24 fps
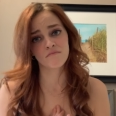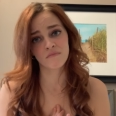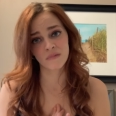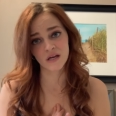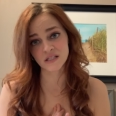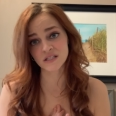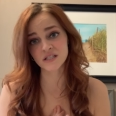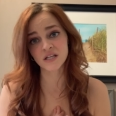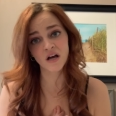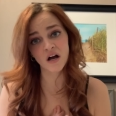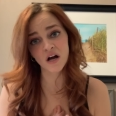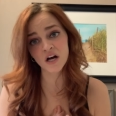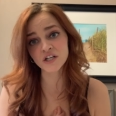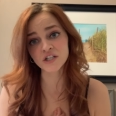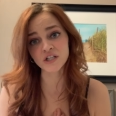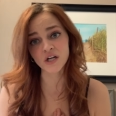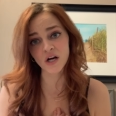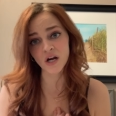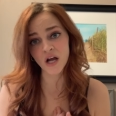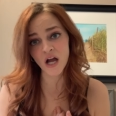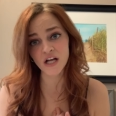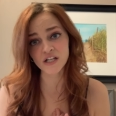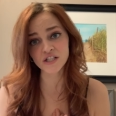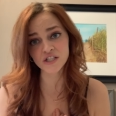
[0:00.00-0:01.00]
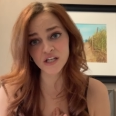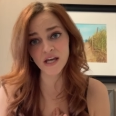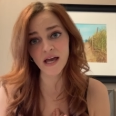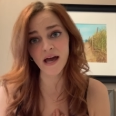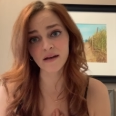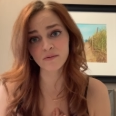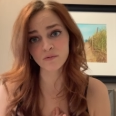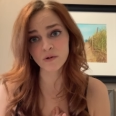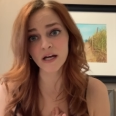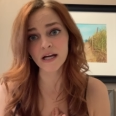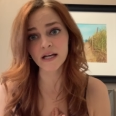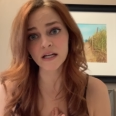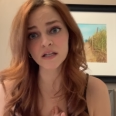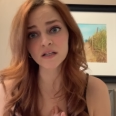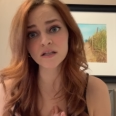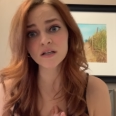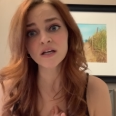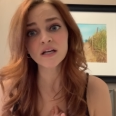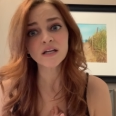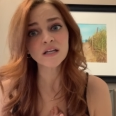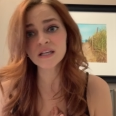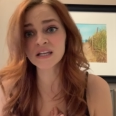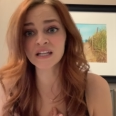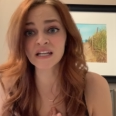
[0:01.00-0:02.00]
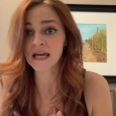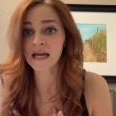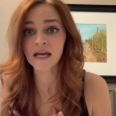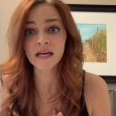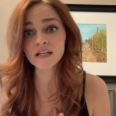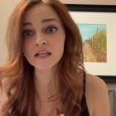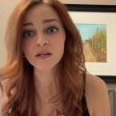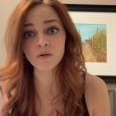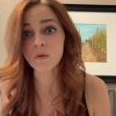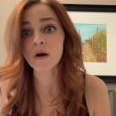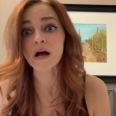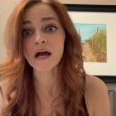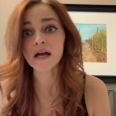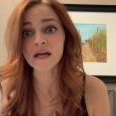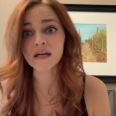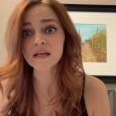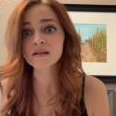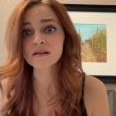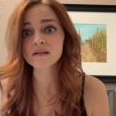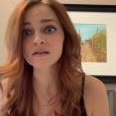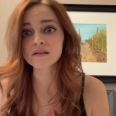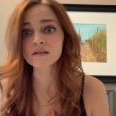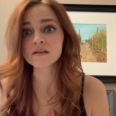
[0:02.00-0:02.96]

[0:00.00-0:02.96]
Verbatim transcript: meant to undercut Chadwick in any way.